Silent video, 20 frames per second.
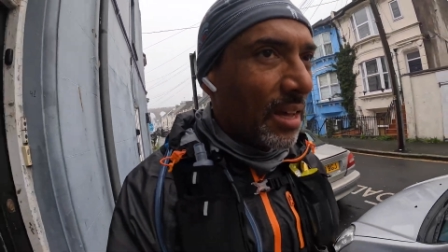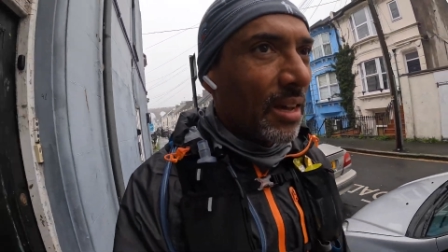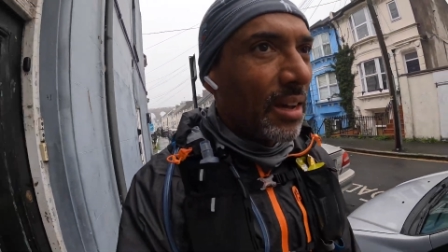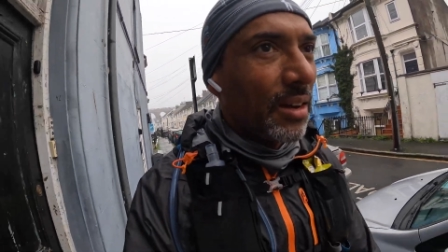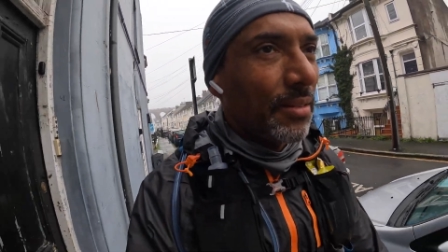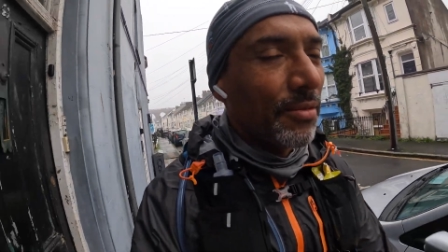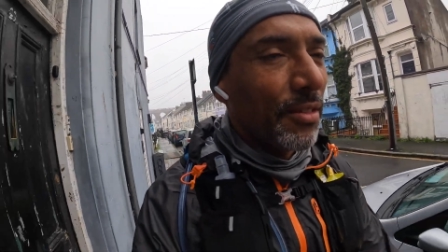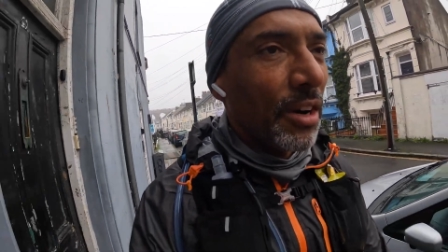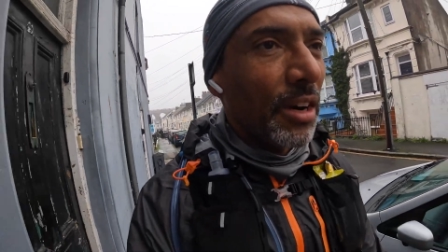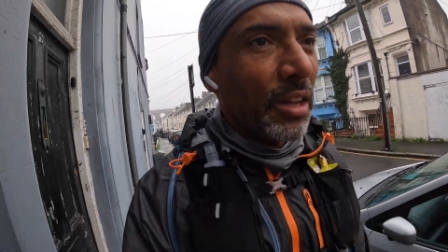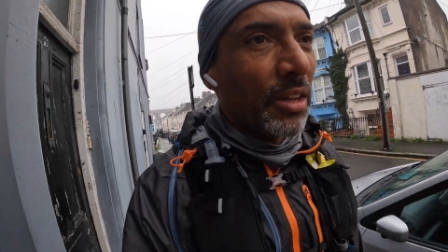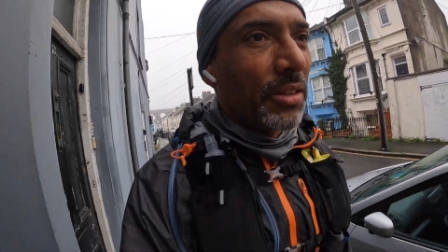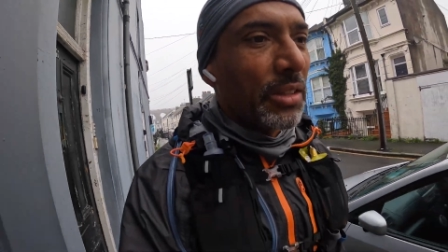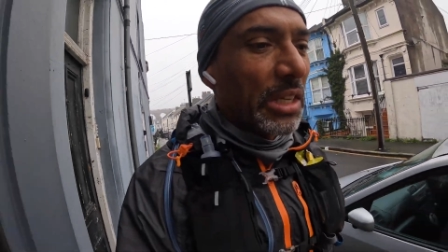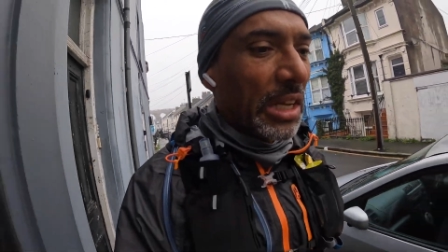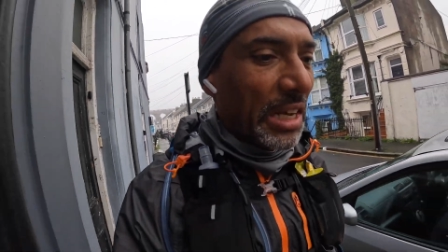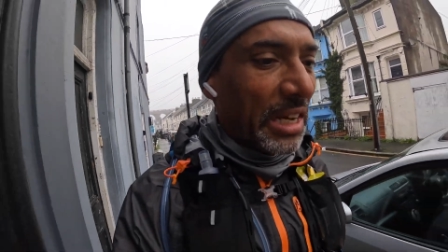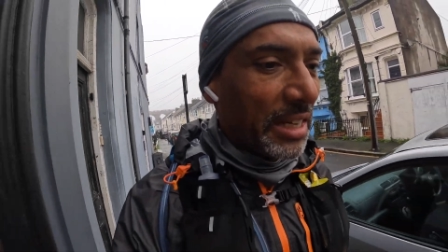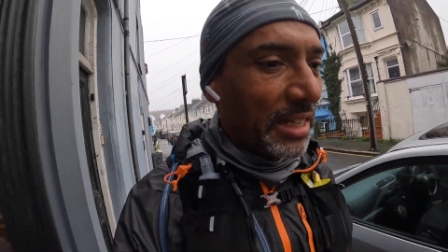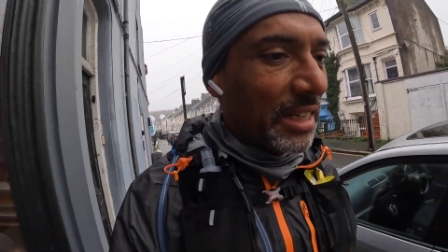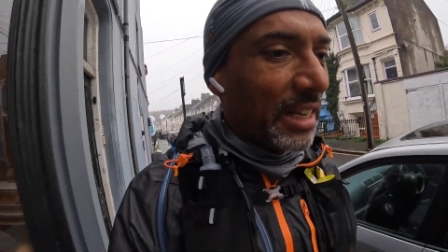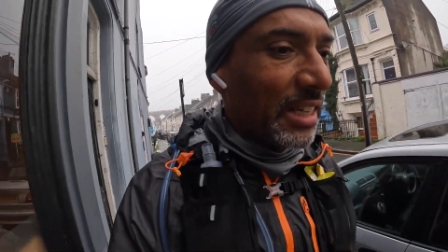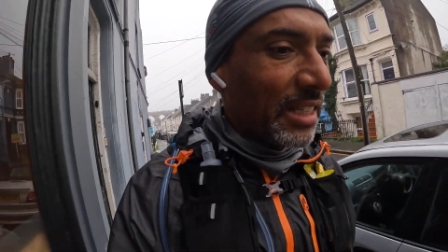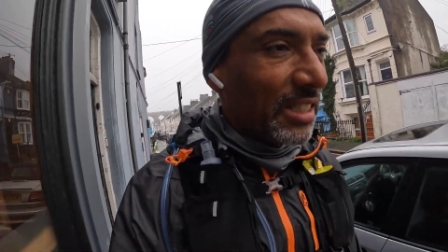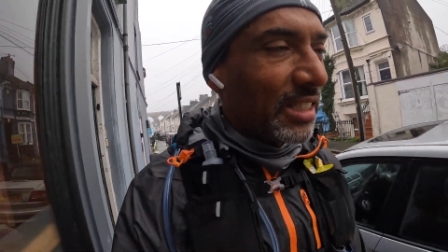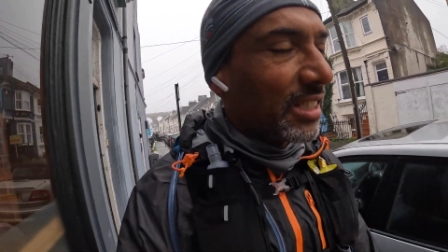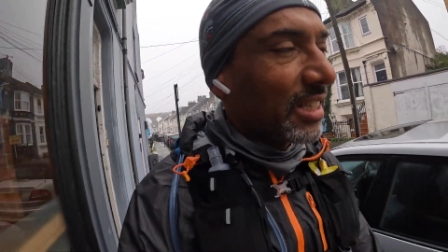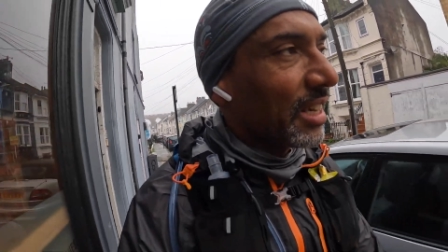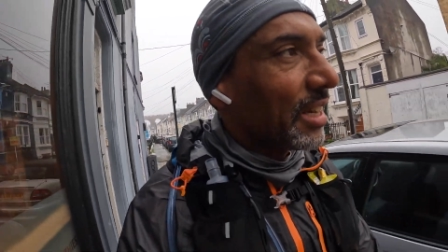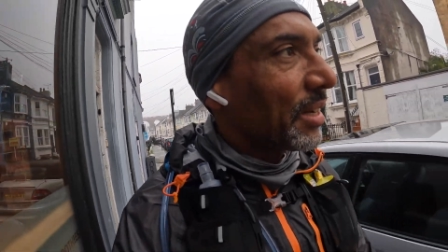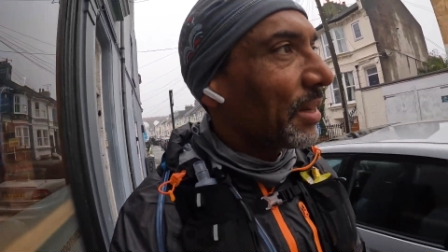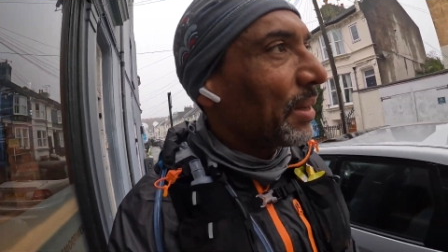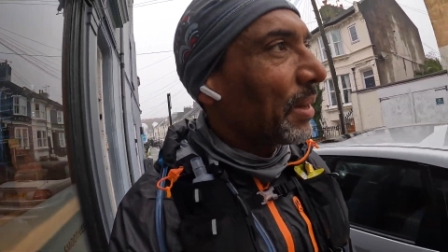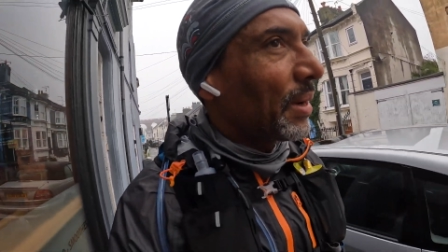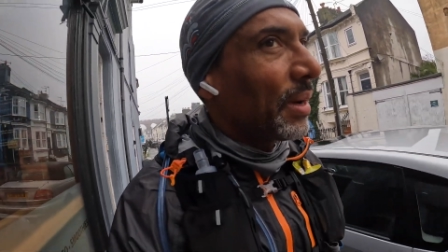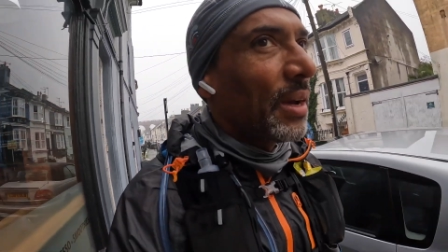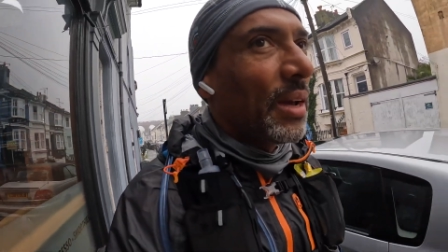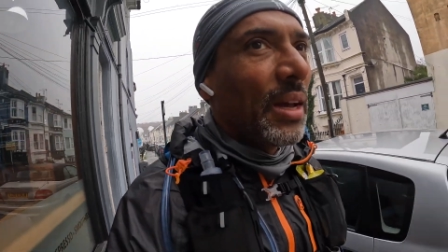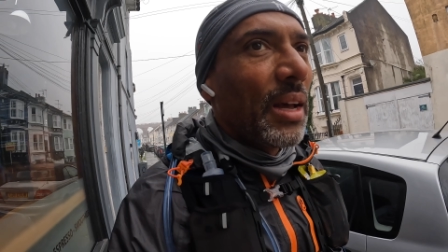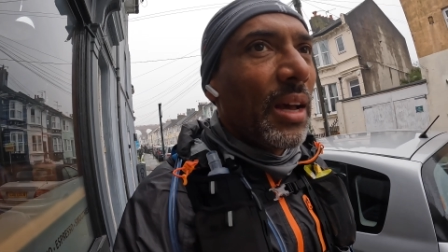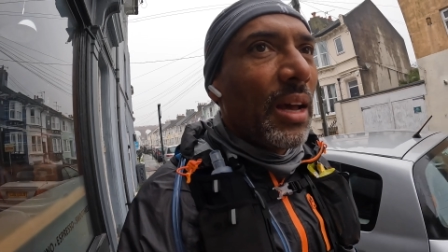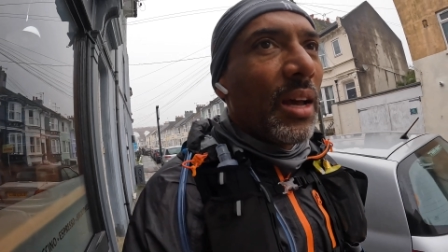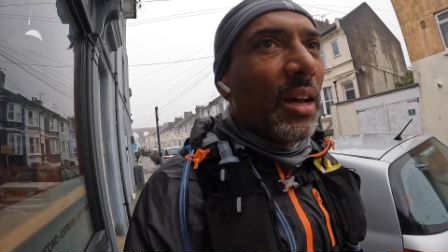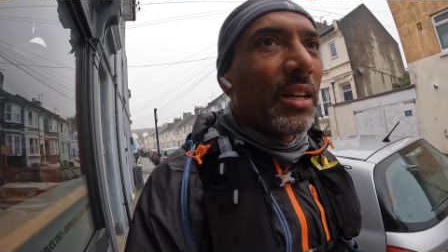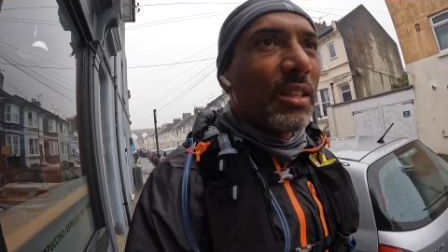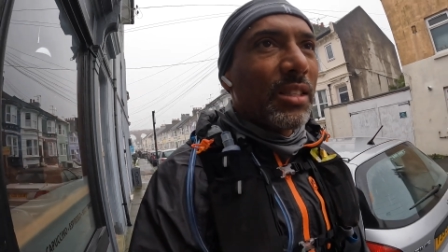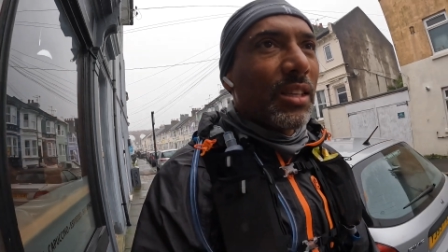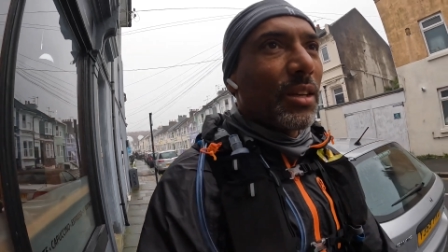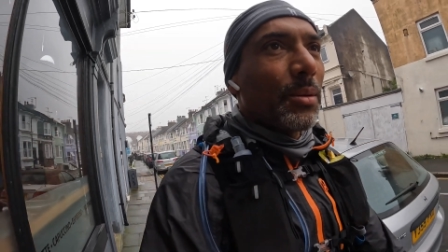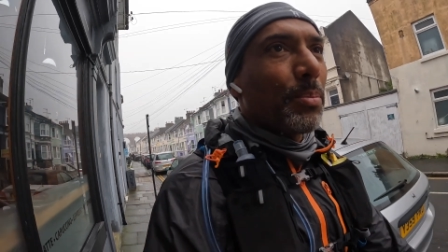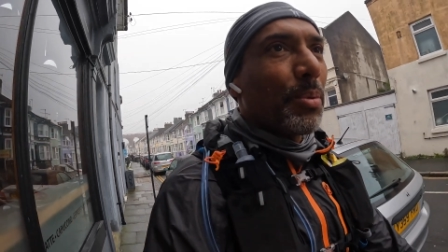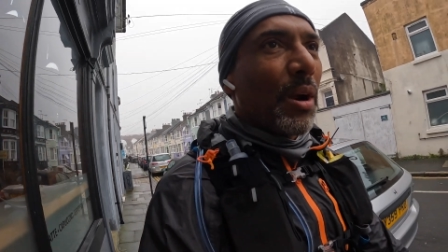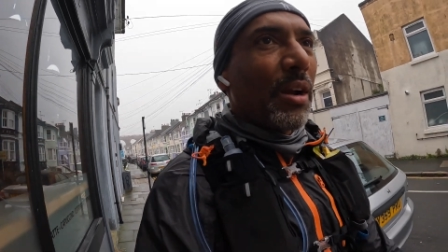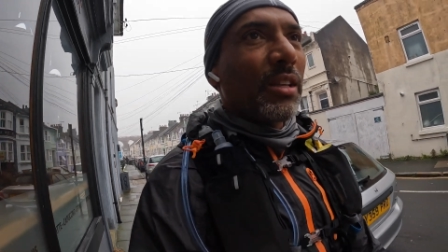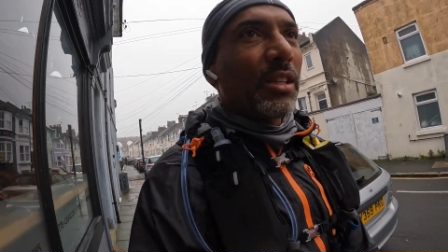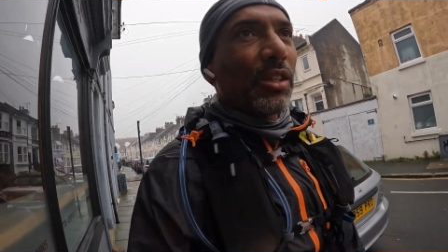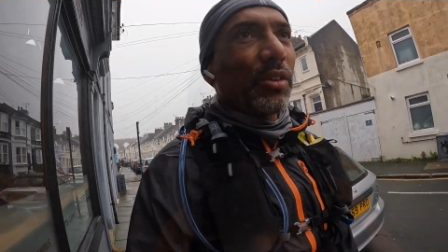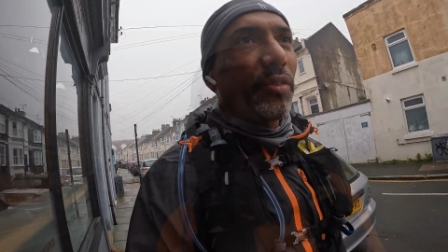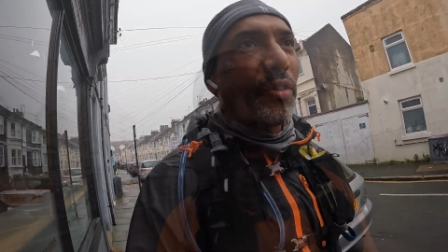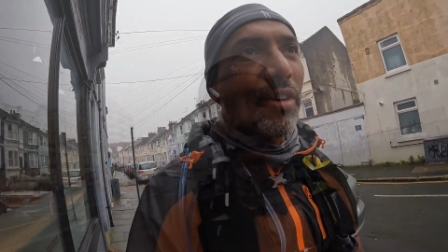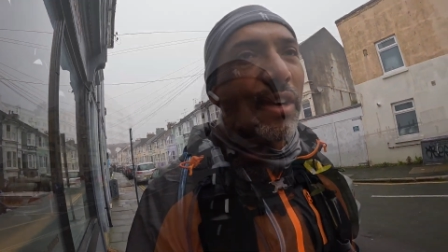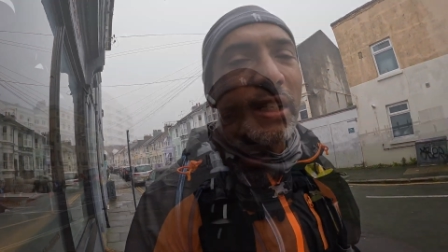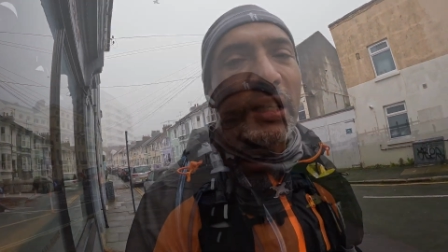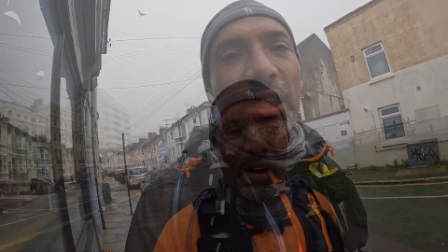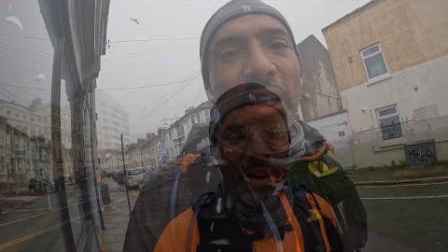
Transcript: I'm running on tired legs, so it's good practice for race